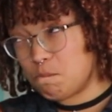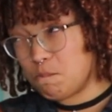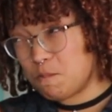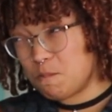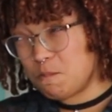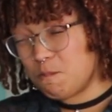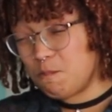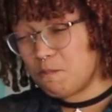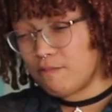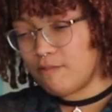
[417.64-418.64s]

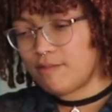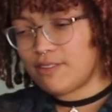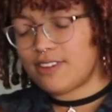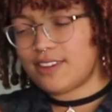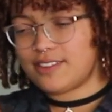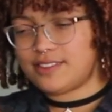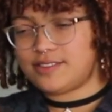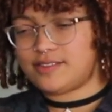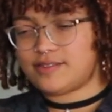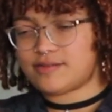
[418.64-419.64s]

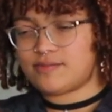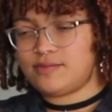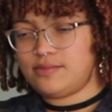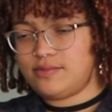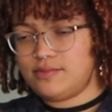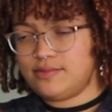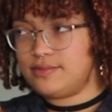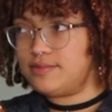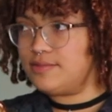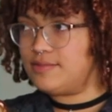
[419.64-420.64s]

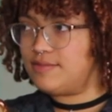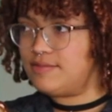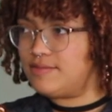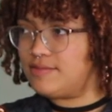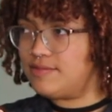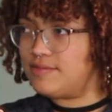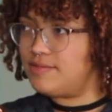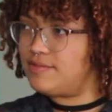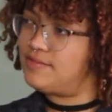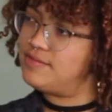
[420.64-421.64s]

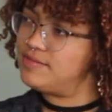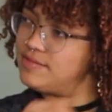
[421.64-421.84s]
(silent)